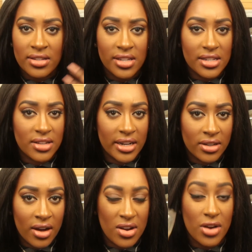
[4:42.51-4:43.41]

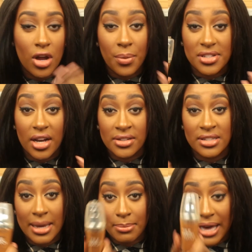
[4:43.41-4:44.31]
$6.99. I know it's under
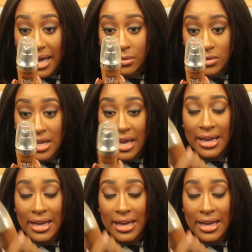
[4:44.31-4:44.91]
£10.